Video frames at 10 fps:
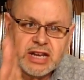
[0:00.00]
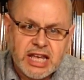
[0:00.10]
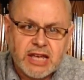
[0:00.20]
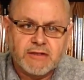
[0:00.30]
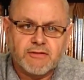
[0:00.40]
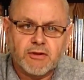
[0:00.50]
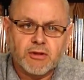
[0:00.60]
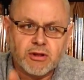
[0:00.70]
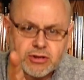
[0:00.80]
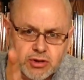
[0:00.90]

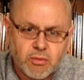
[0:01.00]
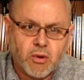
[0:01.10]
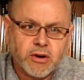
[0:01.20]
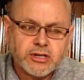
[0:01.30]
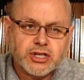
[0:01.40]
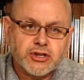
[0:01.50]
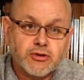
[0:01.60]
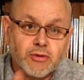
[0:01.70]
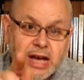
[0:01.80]
evil towards you.